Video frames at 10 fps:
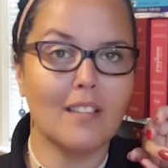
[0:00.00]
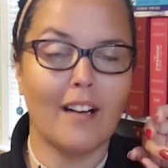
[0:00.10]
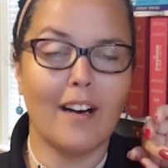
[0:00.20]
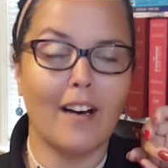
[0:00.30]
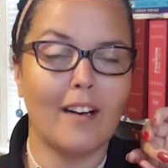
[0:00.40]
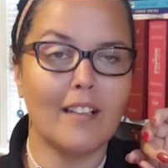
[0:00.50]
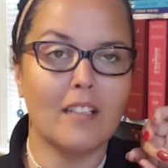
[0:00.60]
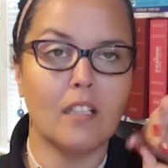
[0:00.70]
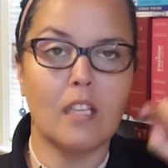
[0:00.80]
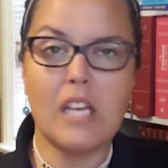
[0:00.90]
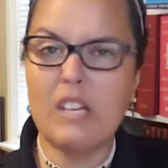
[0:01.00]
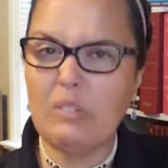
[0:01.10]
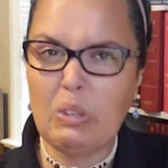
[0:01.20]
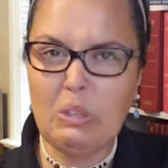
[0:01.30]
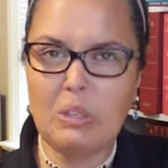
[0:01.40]
uh,
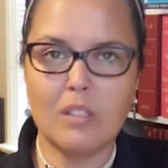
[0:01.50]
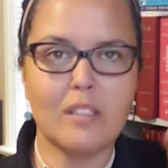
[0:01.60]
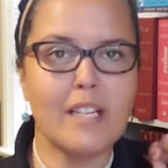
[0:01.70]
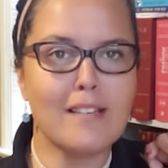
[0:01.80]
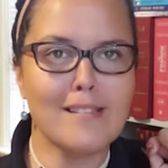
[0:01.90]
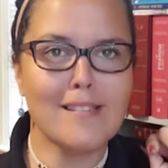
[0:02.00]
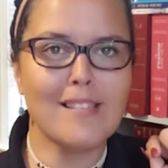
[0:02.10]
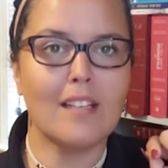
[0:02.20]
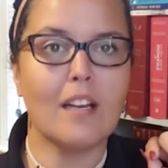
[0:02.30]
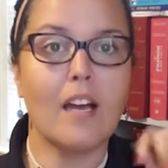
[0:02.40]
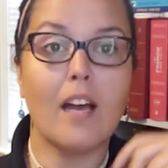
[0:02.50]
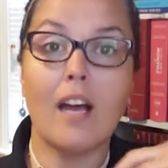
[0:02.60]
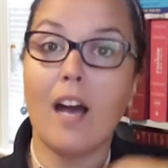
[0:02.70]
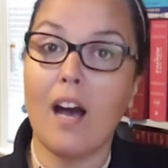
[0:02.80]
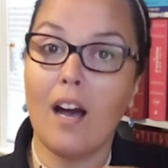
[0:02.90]
evilness
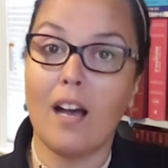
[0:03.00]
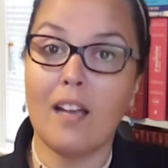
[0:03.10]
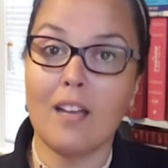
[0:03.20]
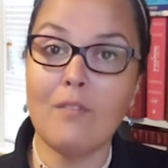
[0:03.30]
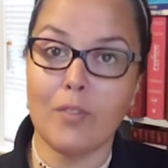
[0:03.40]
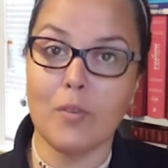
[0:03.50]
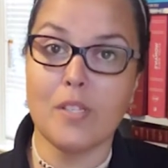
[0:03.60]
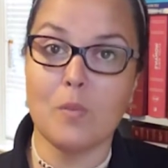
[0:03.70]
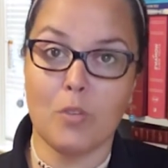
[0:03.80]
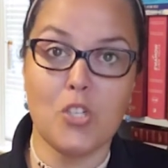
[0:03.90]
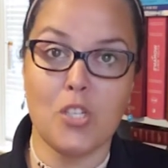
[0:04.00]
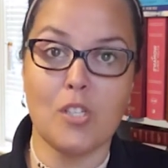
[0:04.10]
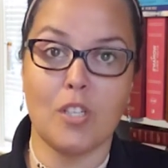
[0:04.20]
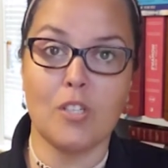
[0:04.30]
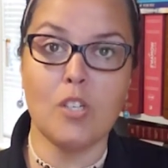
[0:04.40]
influence what she's
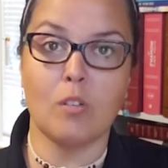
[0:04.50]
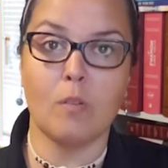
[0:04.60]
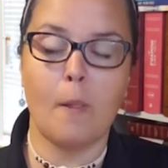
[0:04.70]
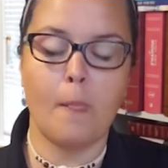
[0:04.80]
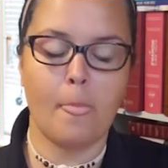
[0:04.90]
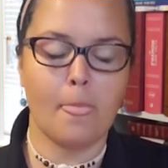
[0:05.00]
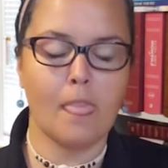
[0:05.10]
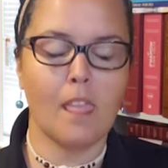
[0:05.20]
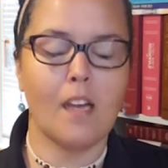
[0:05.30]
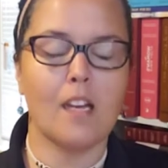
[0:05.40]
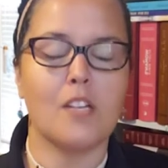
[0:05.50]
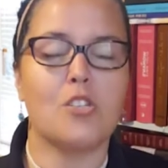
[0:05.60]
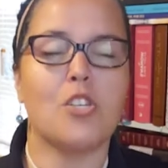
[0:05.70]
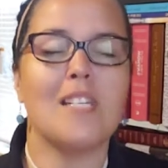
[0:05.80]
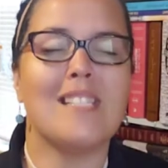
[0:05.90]
going to do.
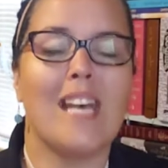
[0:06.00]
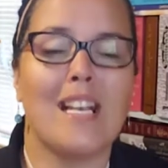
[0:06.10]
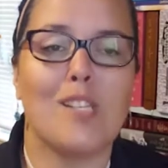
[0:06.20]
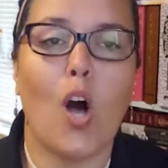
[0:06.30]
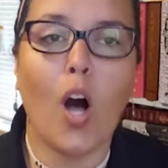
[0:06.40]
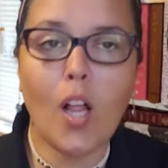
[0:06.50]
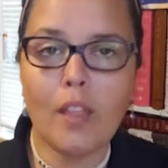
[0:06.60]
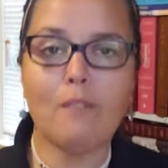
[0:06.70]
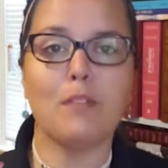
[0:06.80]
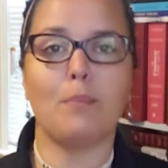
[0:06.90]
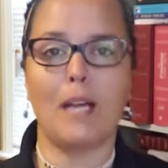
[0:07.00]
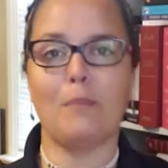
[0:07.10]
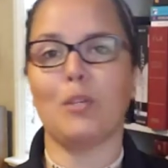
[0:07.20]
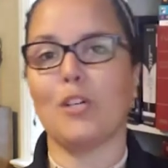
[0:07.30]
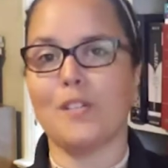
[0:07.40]
She takes all of the
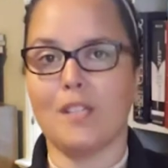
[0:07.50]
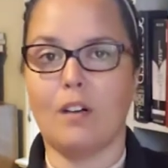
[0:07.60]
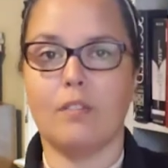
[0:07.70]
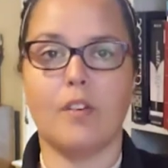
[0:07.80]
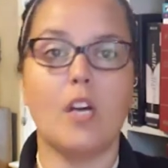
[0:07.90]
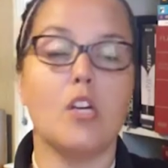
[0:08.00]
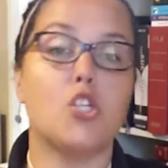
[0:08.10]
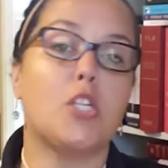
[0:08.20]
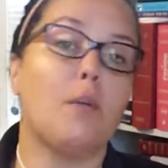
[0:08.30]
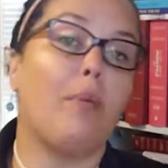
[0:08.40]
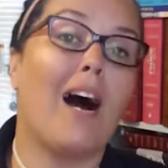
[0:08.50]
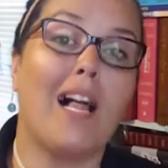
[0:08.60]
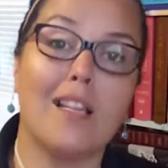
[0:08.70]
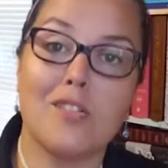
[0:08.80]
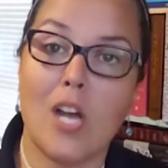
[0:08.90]
blame on herself. She
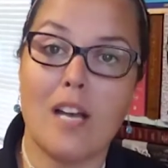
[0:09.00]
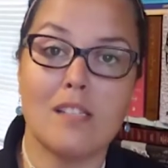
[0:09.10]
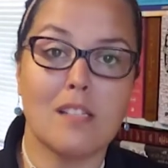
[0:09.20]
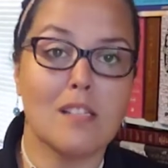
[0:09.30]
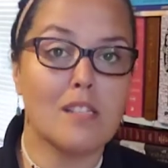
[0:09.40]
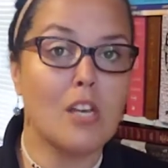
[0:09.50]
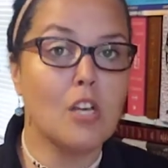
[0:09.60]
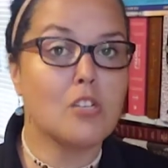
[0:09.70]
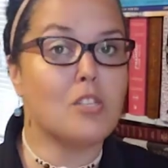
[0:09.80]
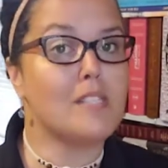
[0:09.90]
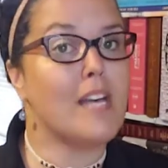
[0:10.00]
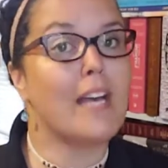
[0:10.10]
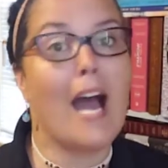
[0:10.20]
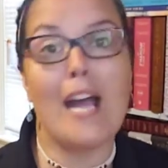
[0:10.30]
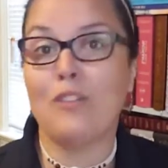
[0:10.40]
apologizes. She's
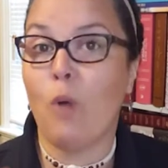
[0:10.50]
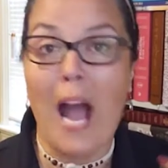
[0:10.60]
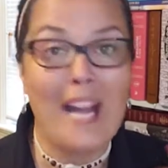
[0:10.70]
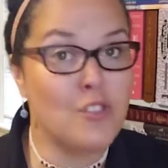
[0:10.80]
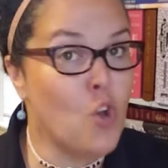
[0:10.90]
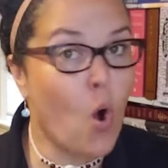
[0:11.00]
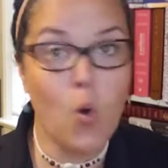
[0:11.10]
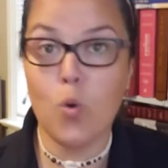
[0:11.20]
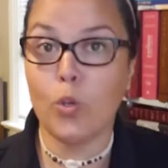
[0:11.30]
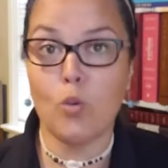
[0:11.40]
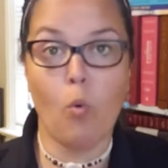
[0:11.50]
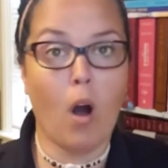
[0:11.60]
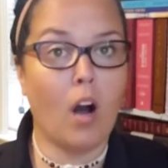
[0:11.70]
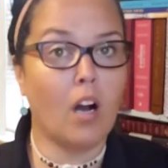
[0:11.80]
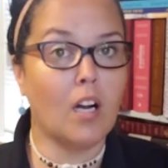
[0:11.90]
like, I, I know who you
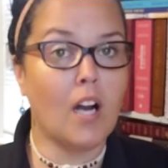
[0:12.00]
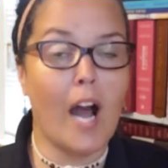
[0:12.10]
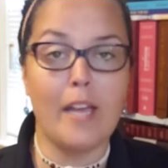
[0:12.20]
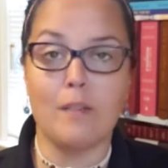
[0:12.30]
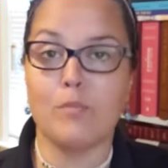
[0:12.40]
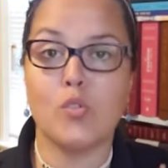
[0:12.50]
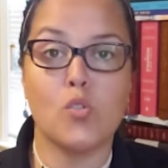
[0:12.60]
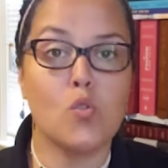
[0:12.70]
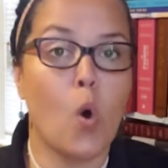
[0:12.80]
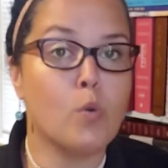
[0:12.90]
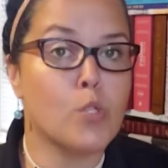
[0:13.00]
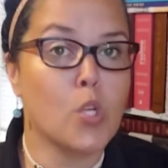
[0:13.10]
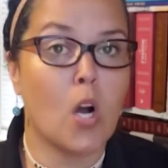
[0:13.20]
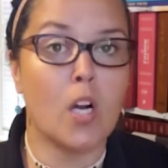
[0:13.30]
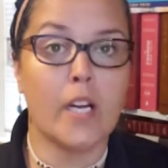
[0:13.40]
are. I am so
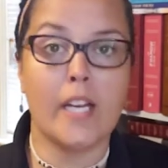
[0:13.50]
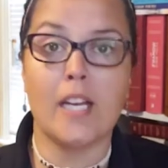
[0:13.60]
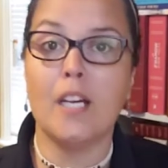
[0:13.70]
sorry.